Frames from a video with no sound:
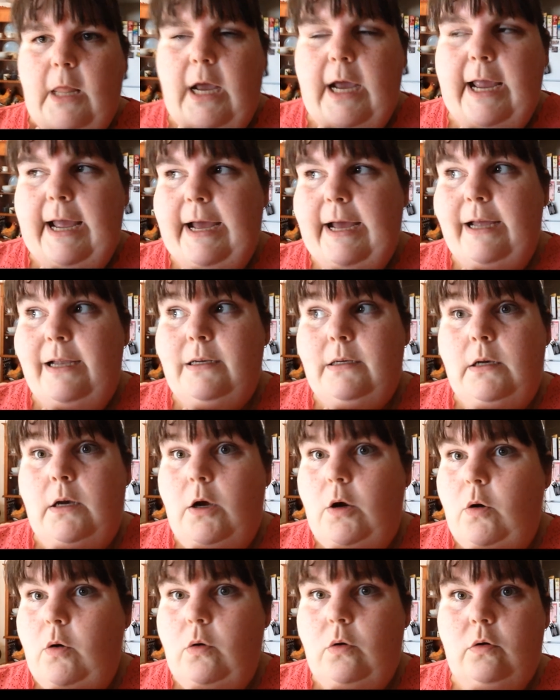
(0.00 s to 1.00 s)
I had
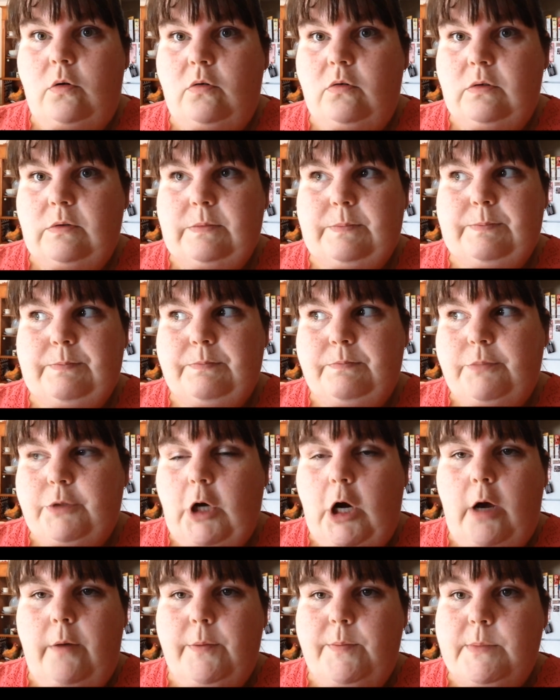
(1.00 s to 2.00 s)
no
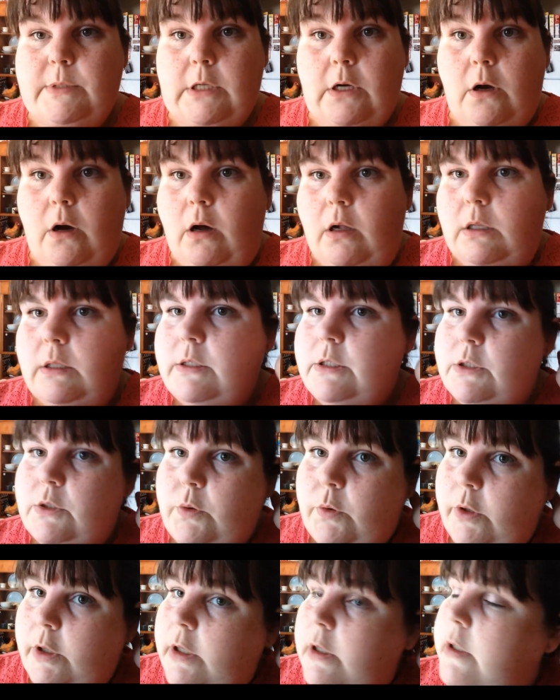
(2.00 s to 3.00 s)
problems at all in the
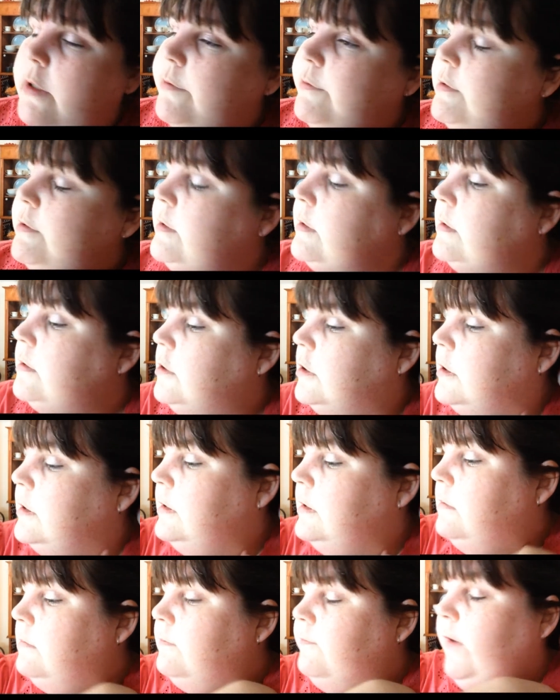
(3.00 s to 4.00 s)
store, it was
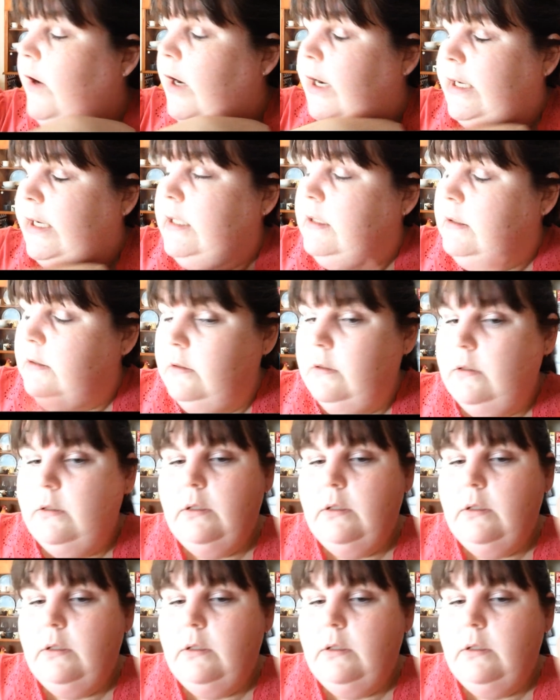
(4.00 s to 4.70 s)
just fine.